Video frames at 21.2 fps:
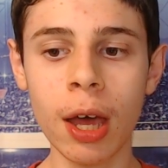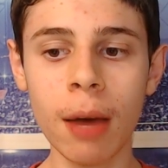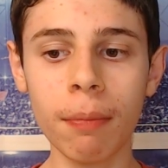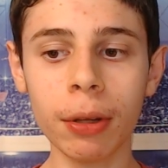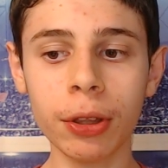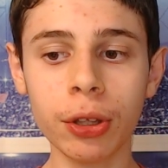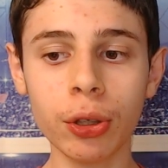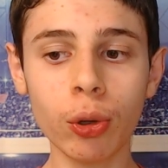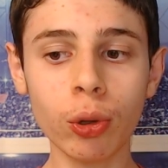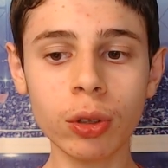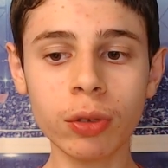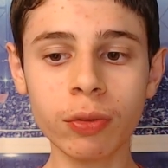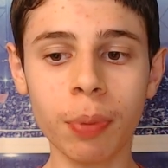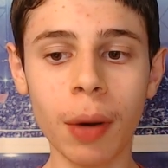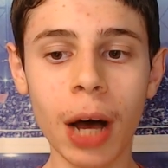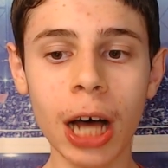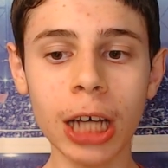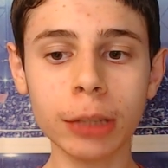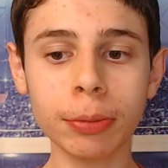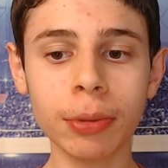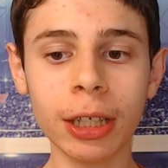But the only
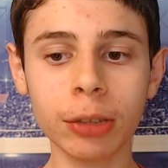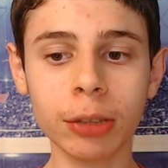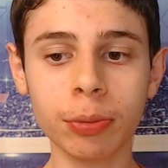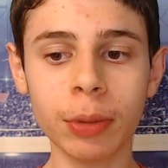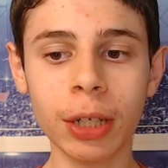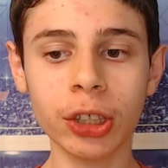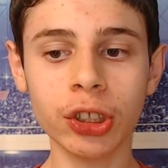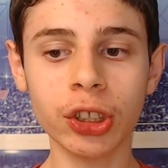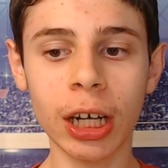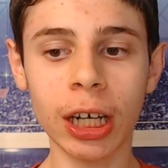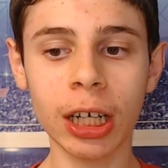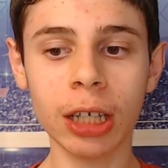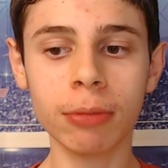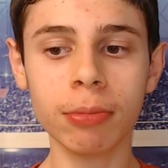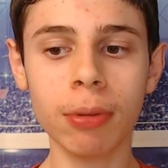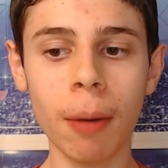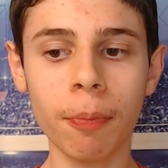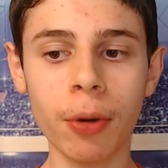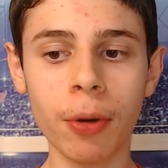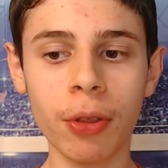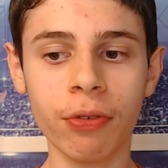possible explanation I can
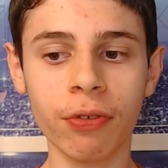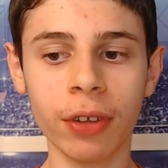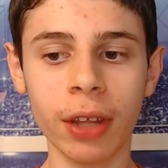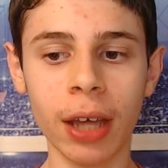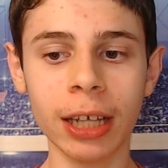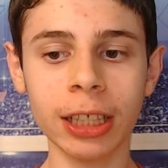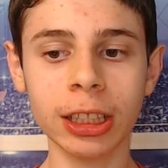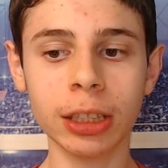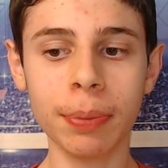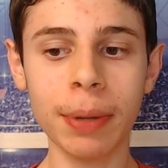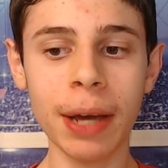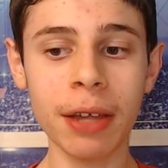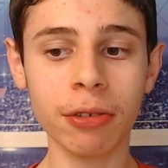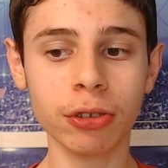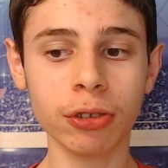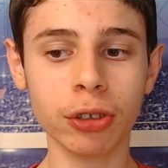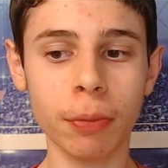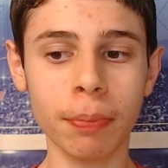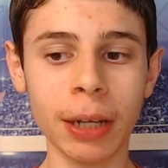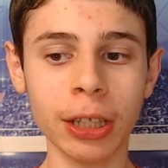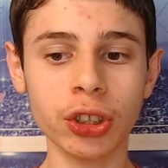come up with for that is the
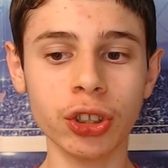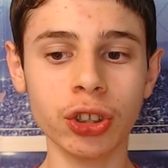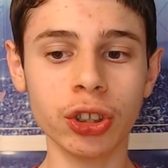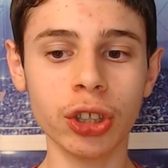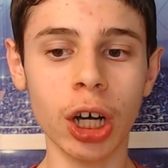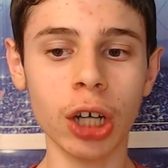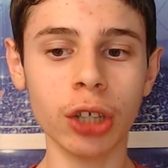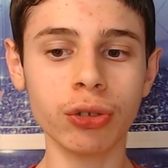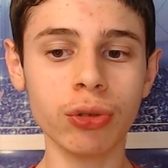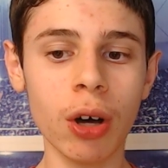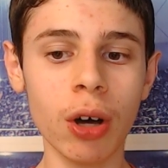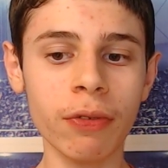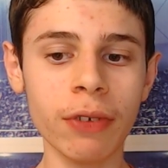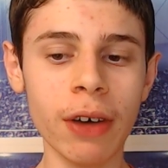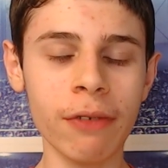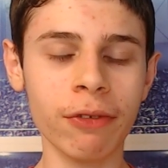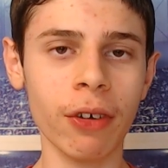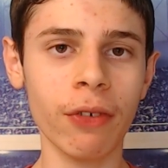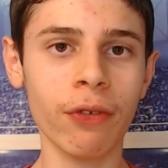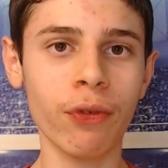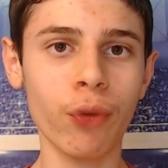Panthers are benching Josh Love
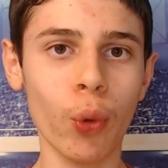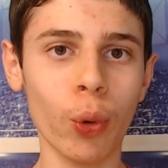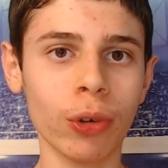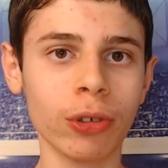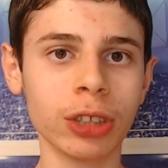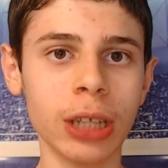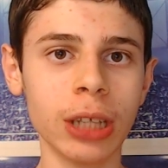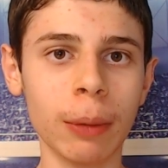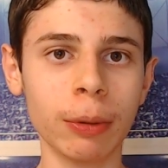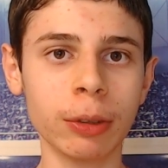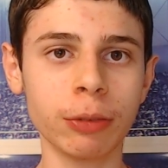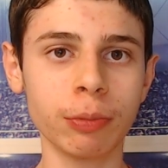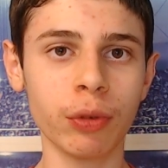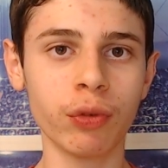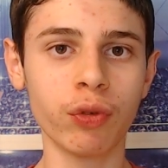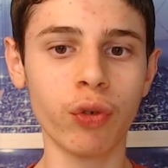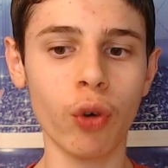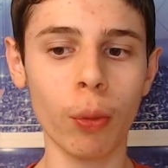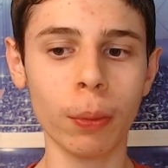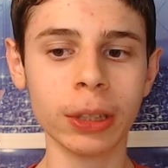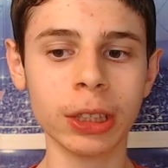after a four interception
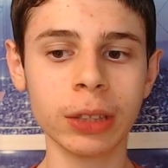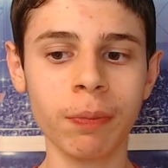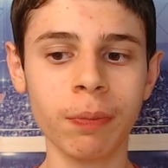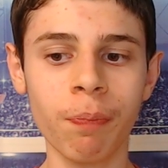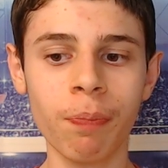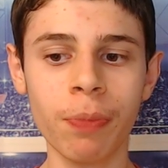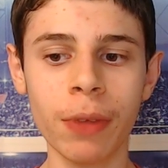performance